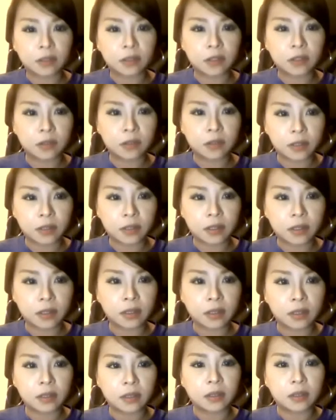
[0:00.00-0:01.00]
Uh,
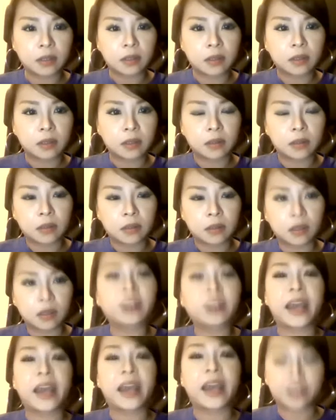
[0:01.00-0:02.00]
action, full
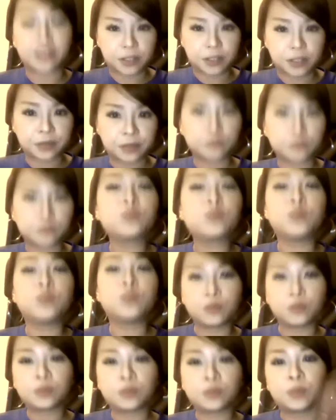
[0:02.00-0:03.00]
action, mm-hmm.
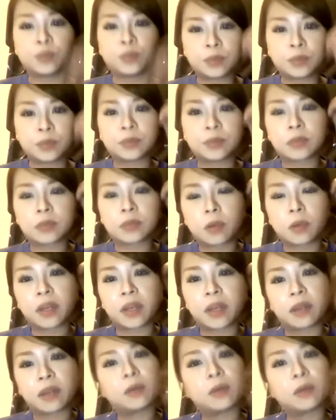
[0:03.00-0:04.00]
yes. Mm-hmm. Okay.
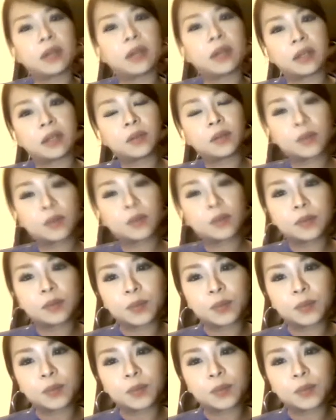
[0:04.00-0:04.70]
Um,